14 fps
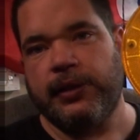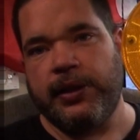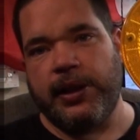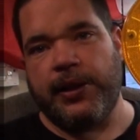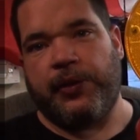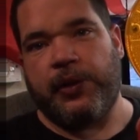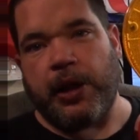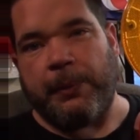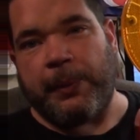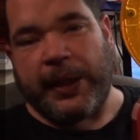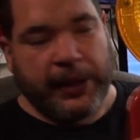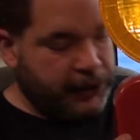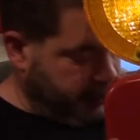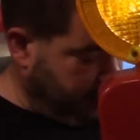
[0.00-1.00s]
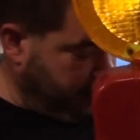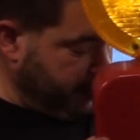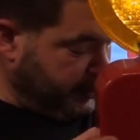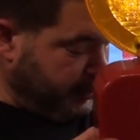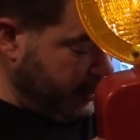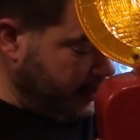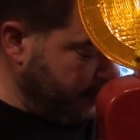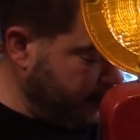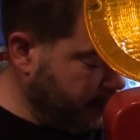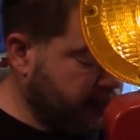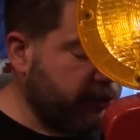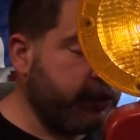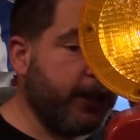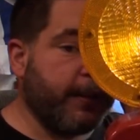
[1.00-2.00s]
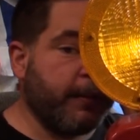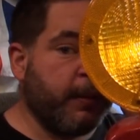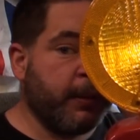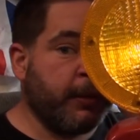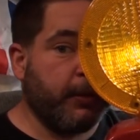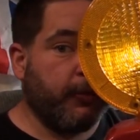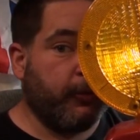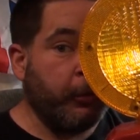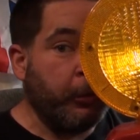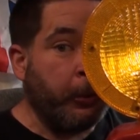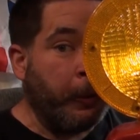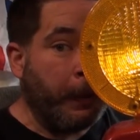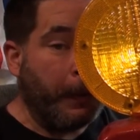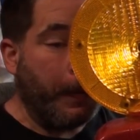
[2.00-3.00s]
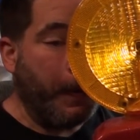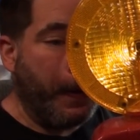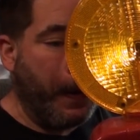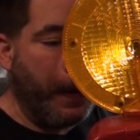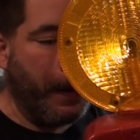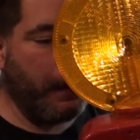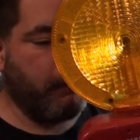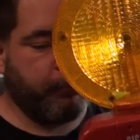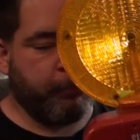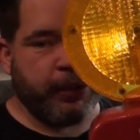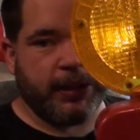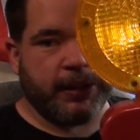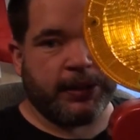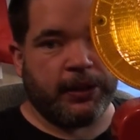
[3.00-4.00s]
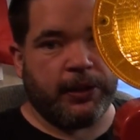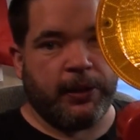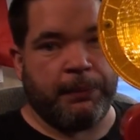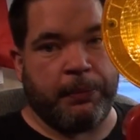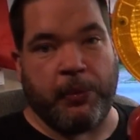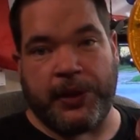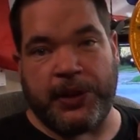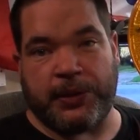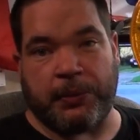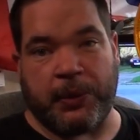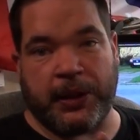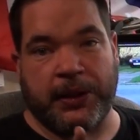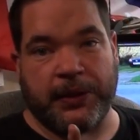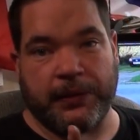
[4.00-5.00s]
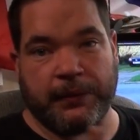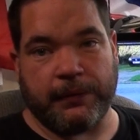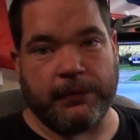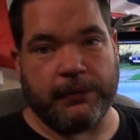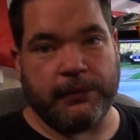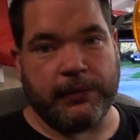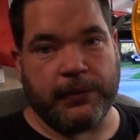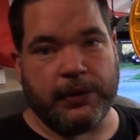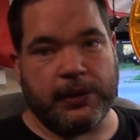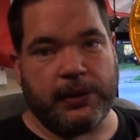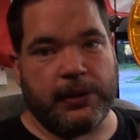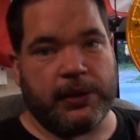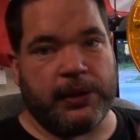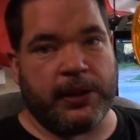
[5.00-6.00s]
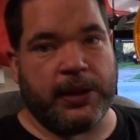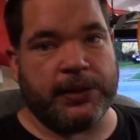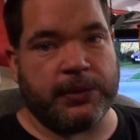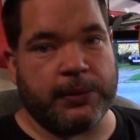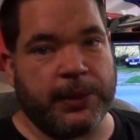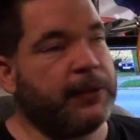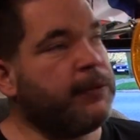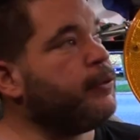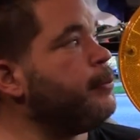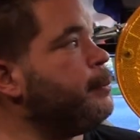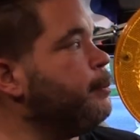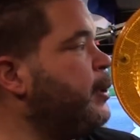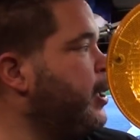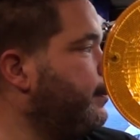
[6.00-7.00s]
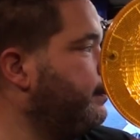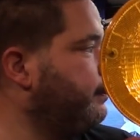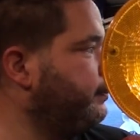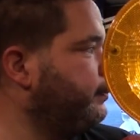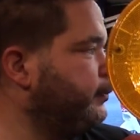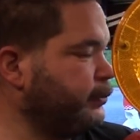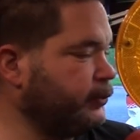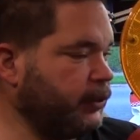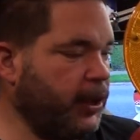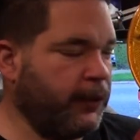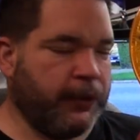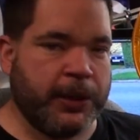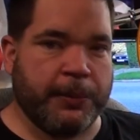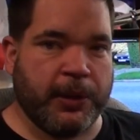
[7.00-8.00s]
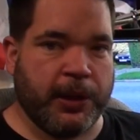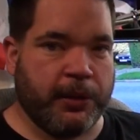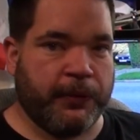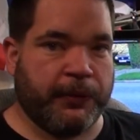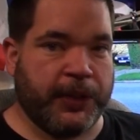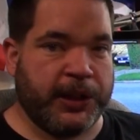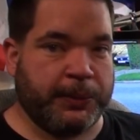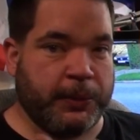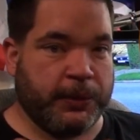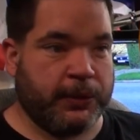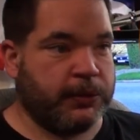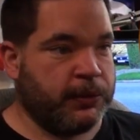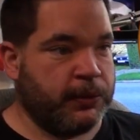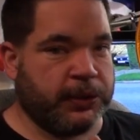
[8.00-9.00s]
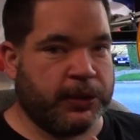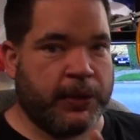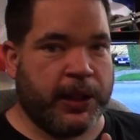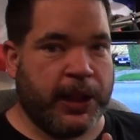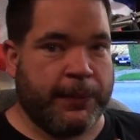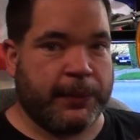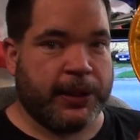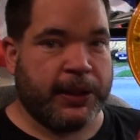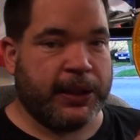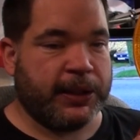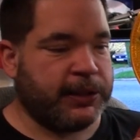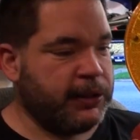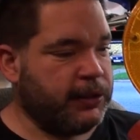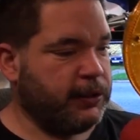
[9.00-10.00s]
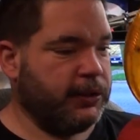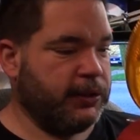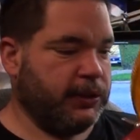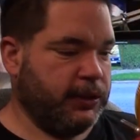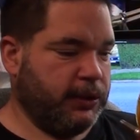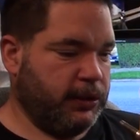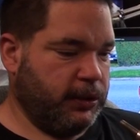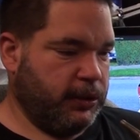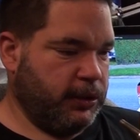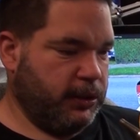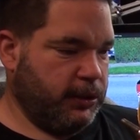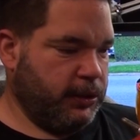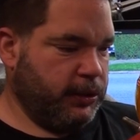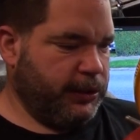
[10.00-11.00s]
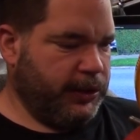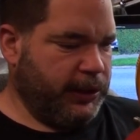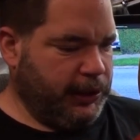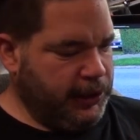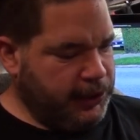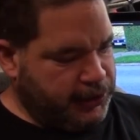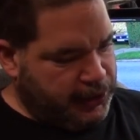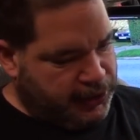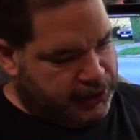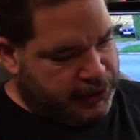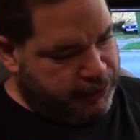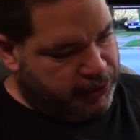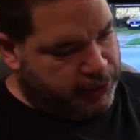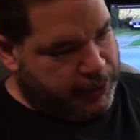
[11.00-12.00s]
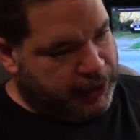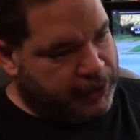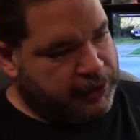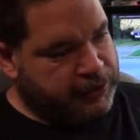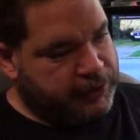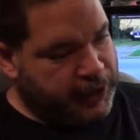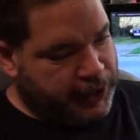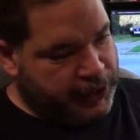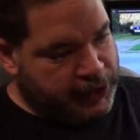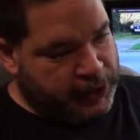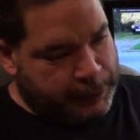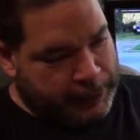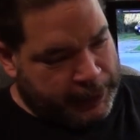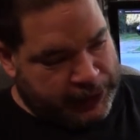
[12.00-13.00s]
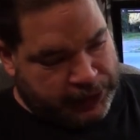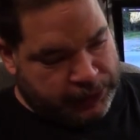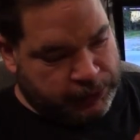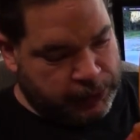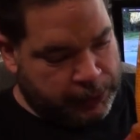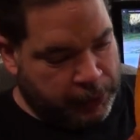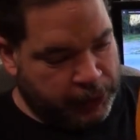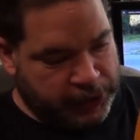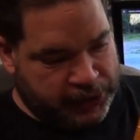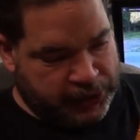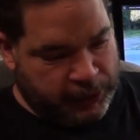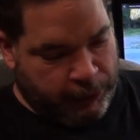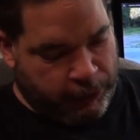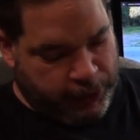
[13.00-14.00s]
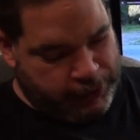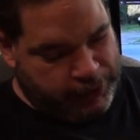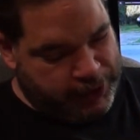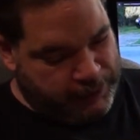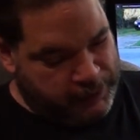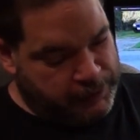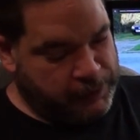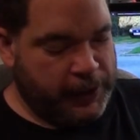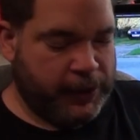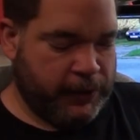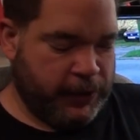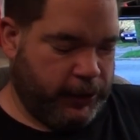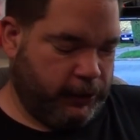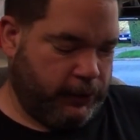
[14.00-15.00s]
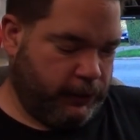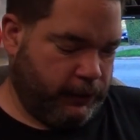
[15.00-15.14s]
nearly forgot about it. I just looked down and saw another one on the floor. But uh, bought this one last week from um, a friend of mine on Facebook who's also a lamp collector. You did say something about a crack in the base or the body somewhere and I haven't found it.